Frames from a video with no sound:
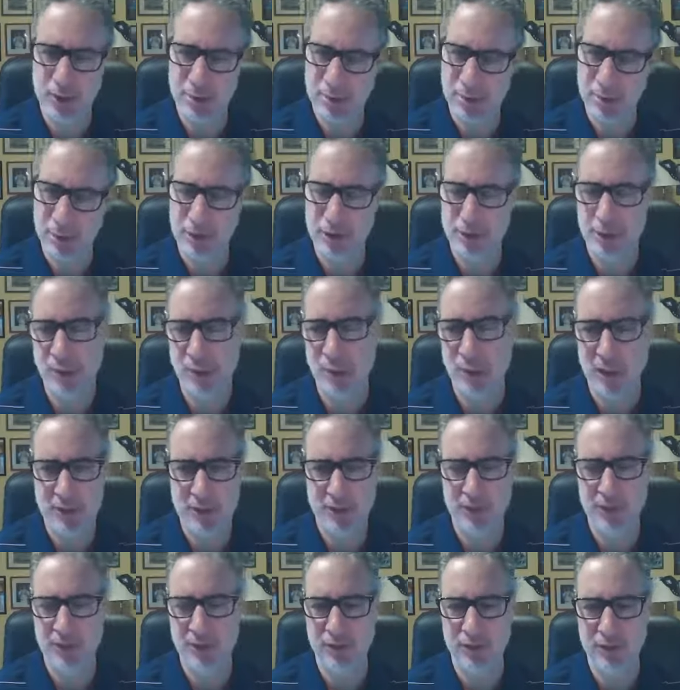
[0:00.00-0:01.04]
Employees will watch
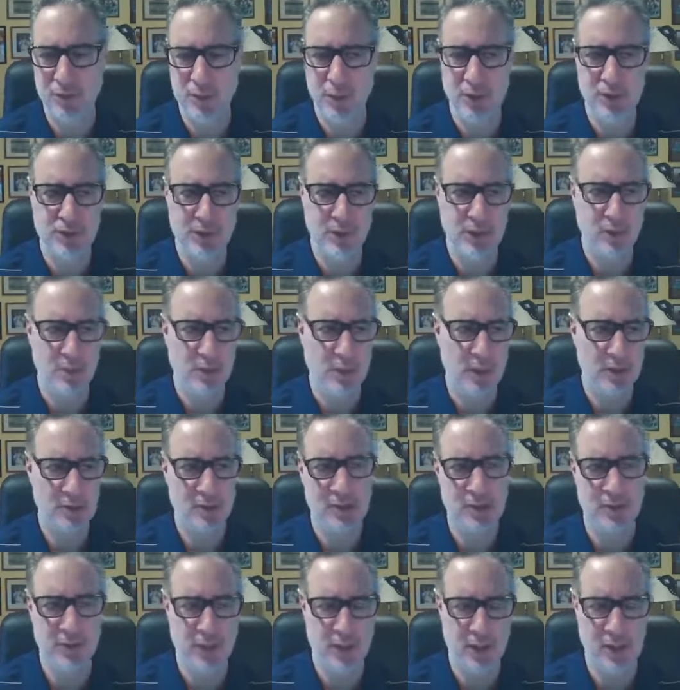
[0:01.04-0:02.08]
the situation, watch
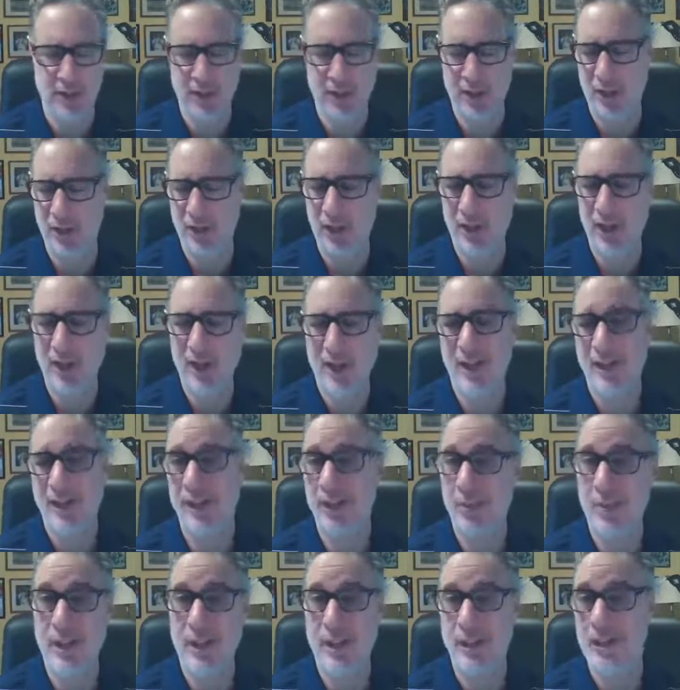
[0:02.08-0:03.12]
the scenario, and
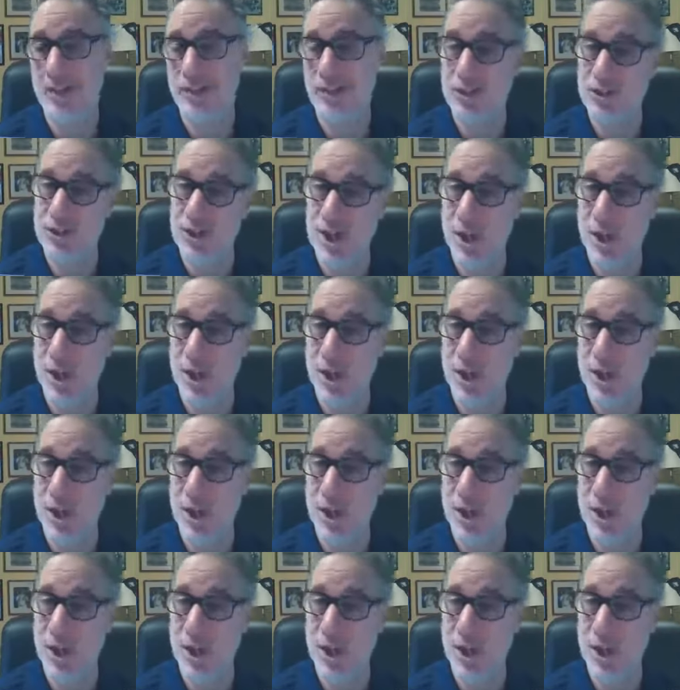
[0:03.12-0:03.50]
then make a decision.